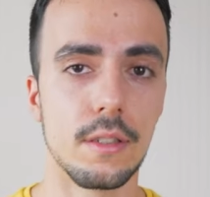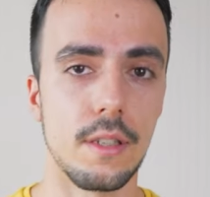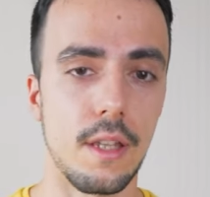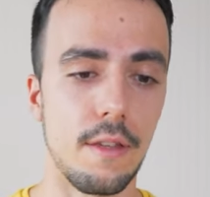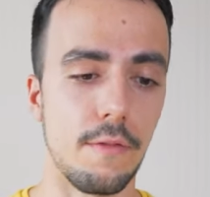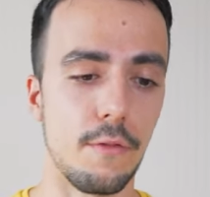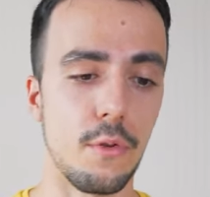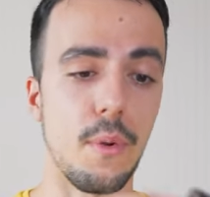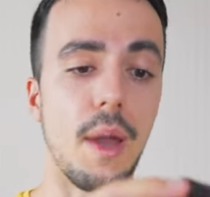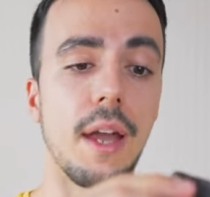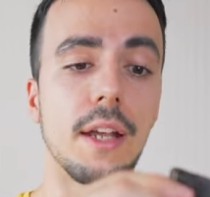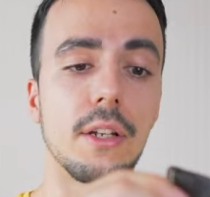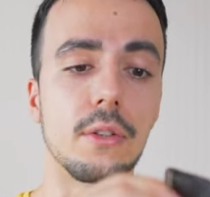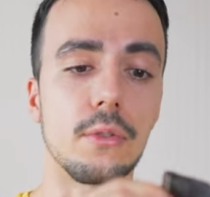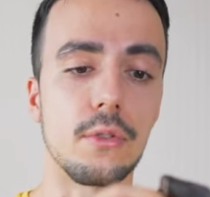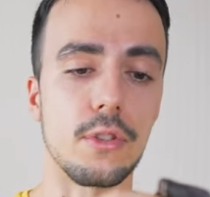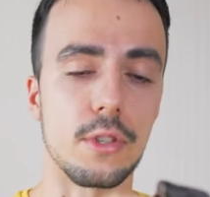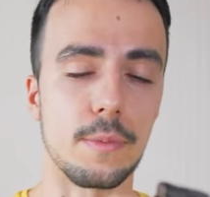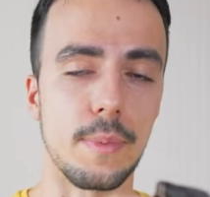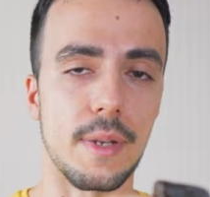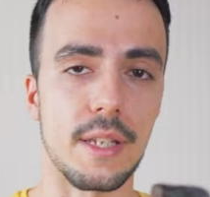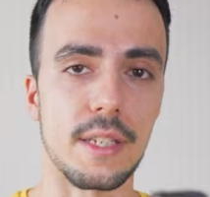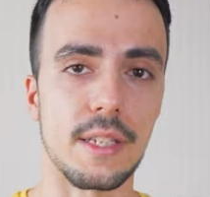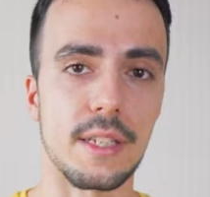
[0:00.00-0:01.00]
if you angle
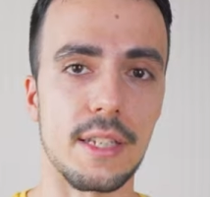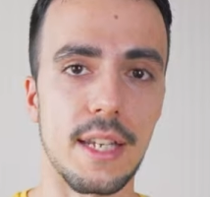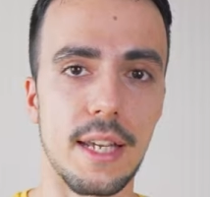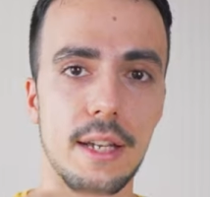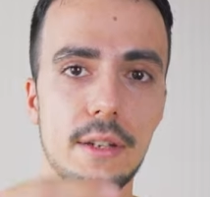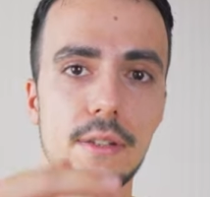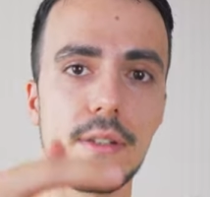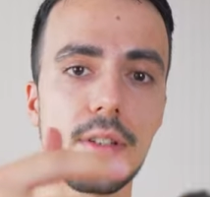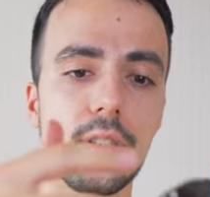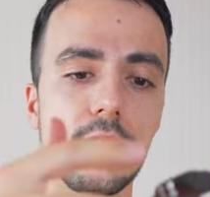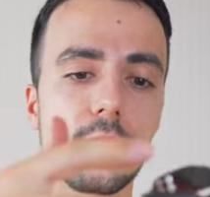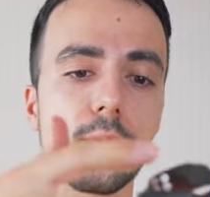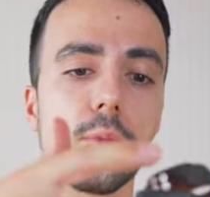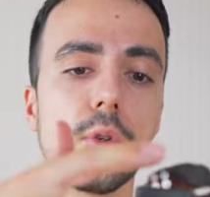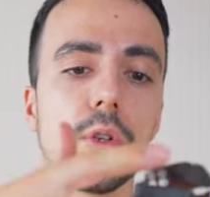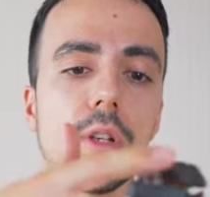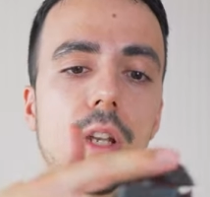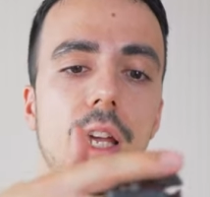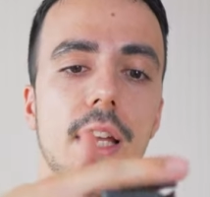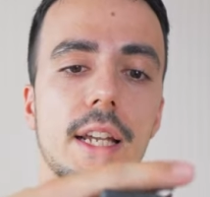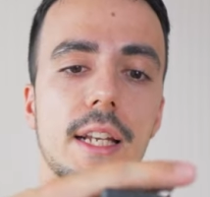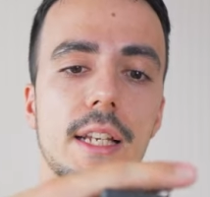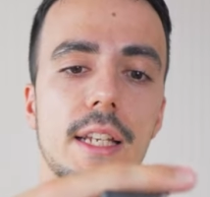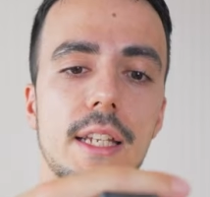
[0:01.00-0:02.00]
the spacer down, it's more
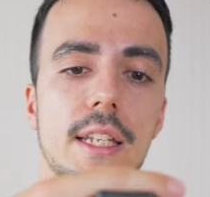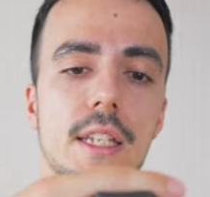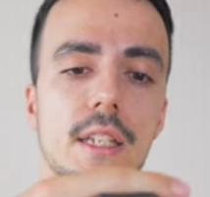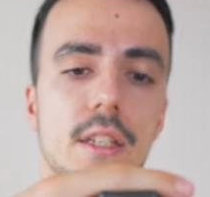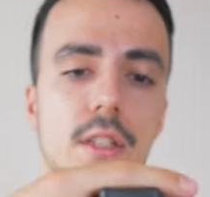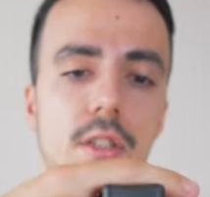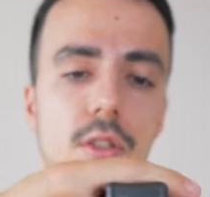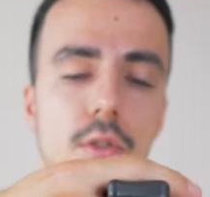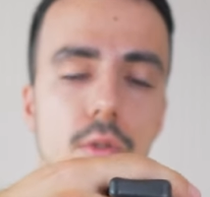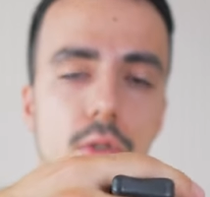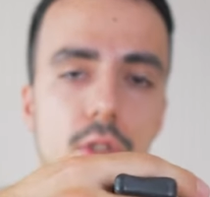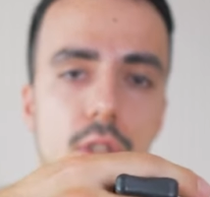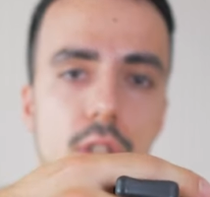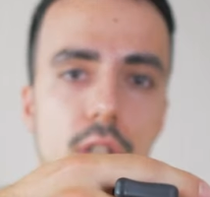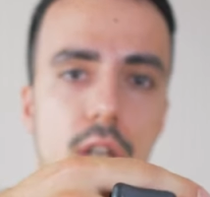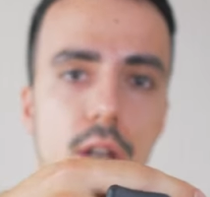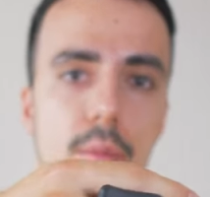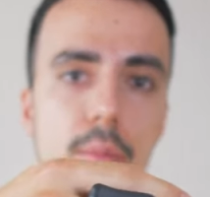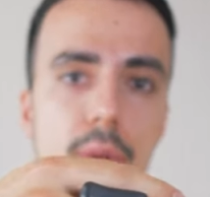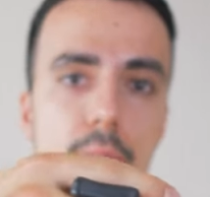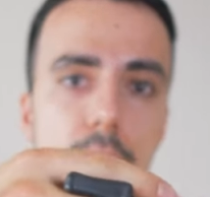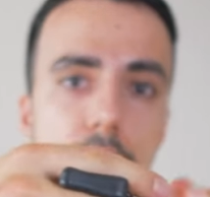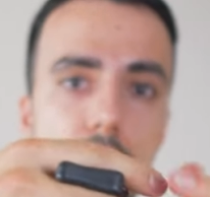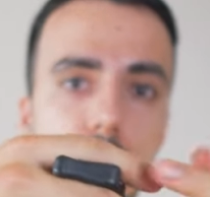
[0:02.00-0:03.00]
likely you'll
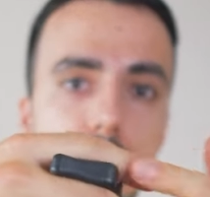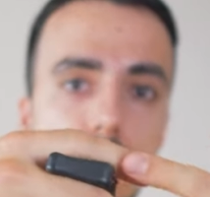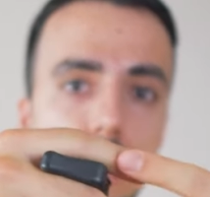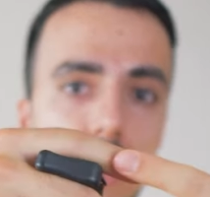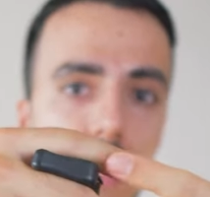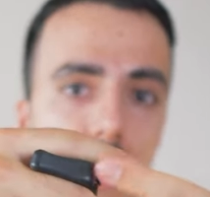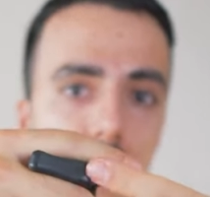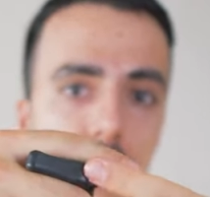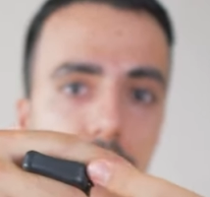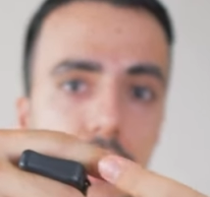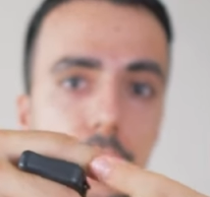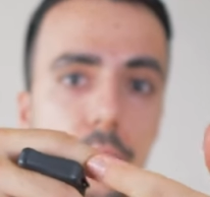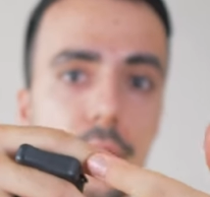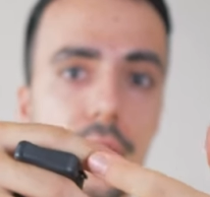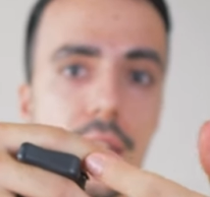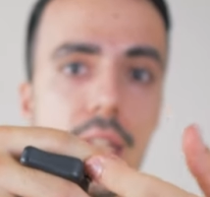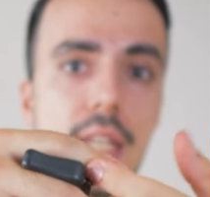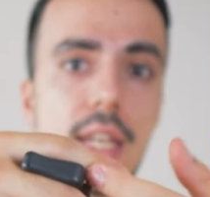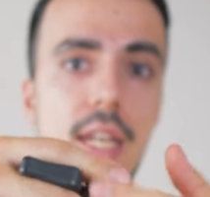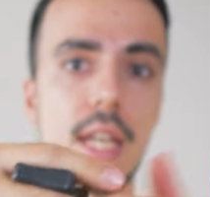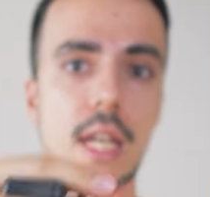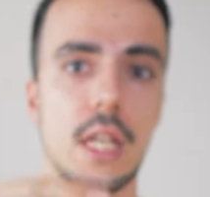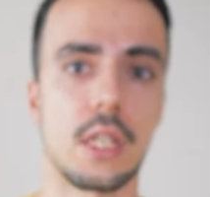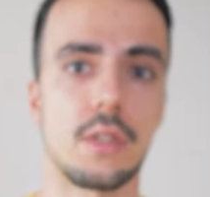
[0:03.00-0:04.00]
start maybe contacting with
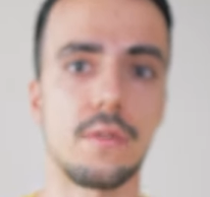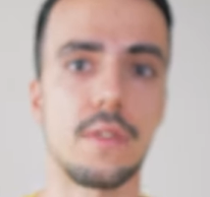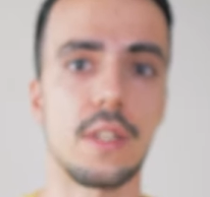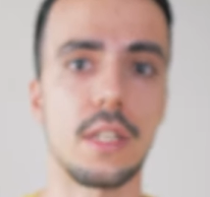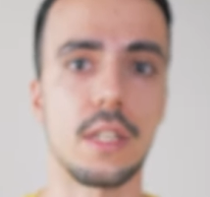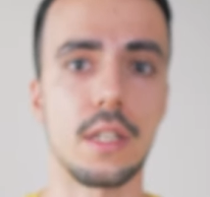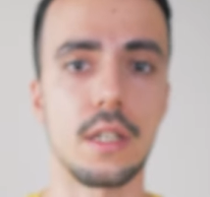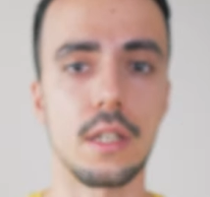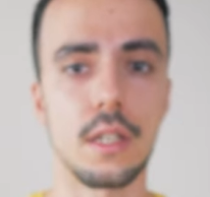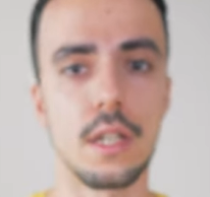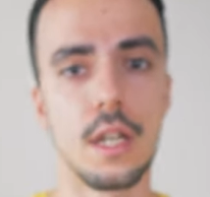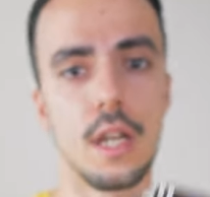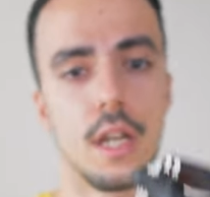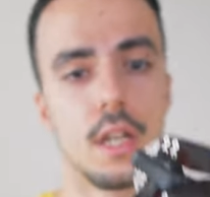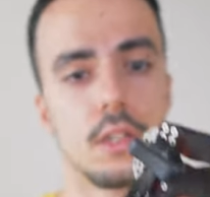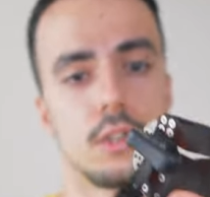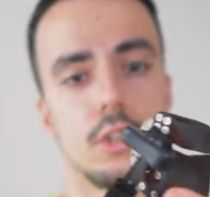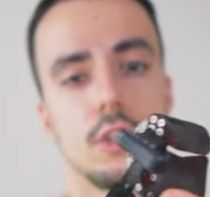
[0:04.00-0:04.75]
the index finger.